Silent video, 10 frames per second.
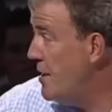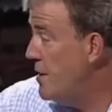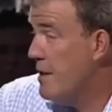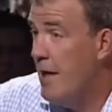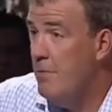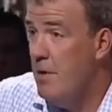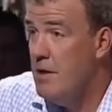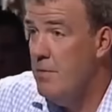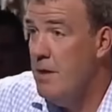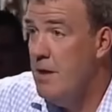Jesus
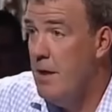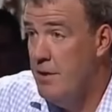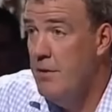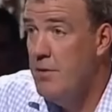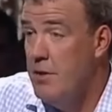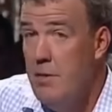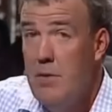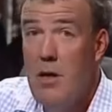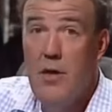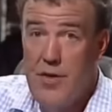came last week? I talked
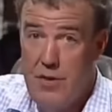to him.